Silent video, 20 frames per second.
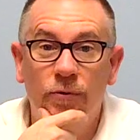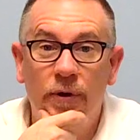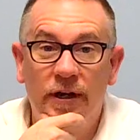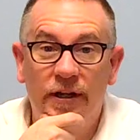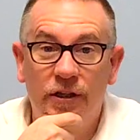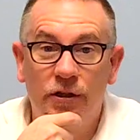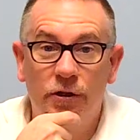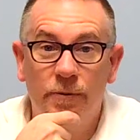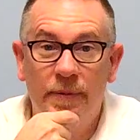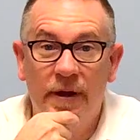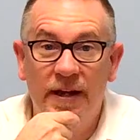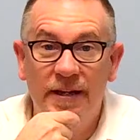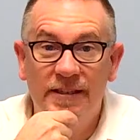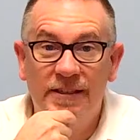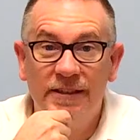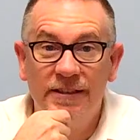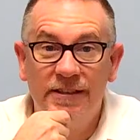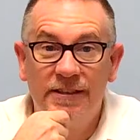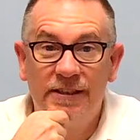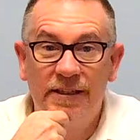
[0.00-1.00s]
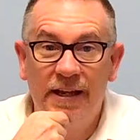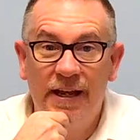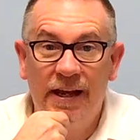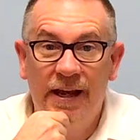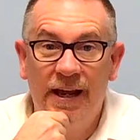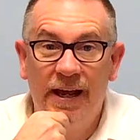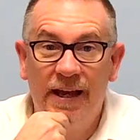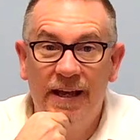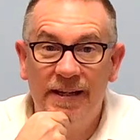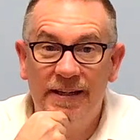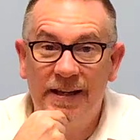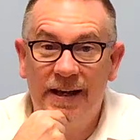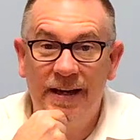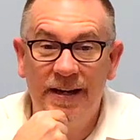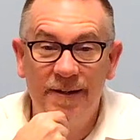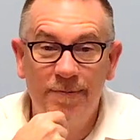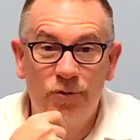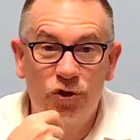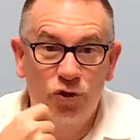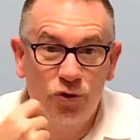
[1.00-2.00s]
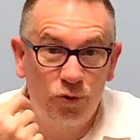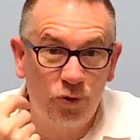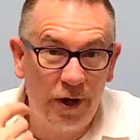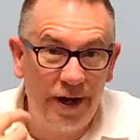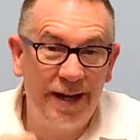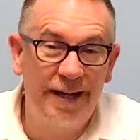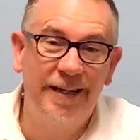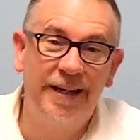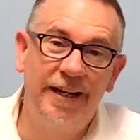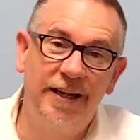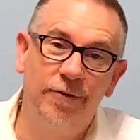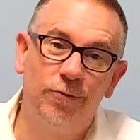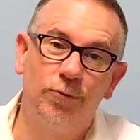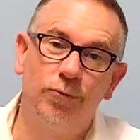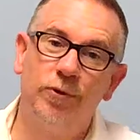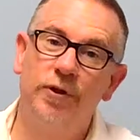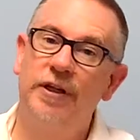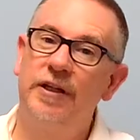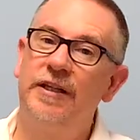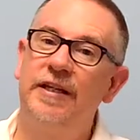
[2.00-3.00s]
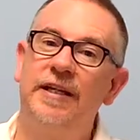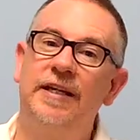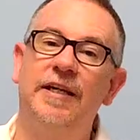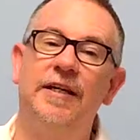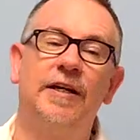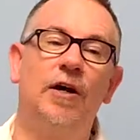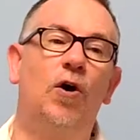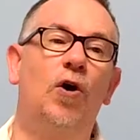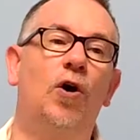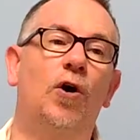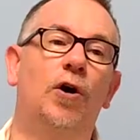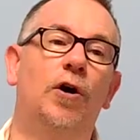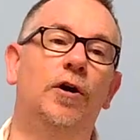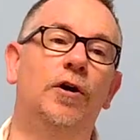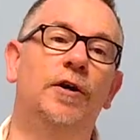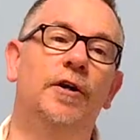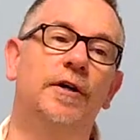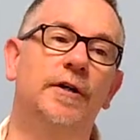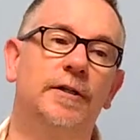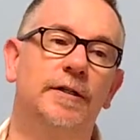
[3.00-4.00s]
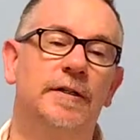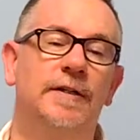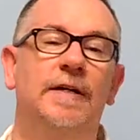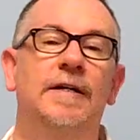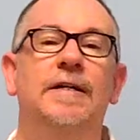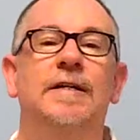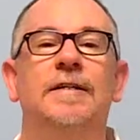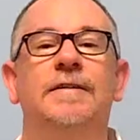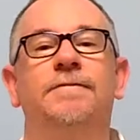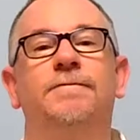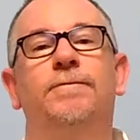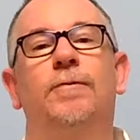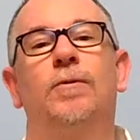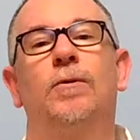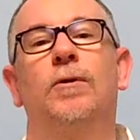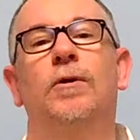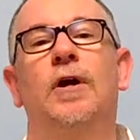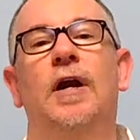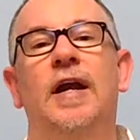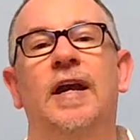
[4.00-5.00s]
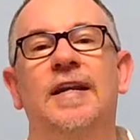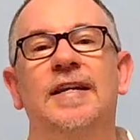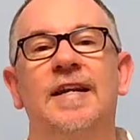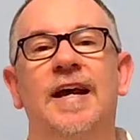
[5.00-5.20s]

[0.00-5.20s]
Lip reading: a regular basis. And I'm training really hard for a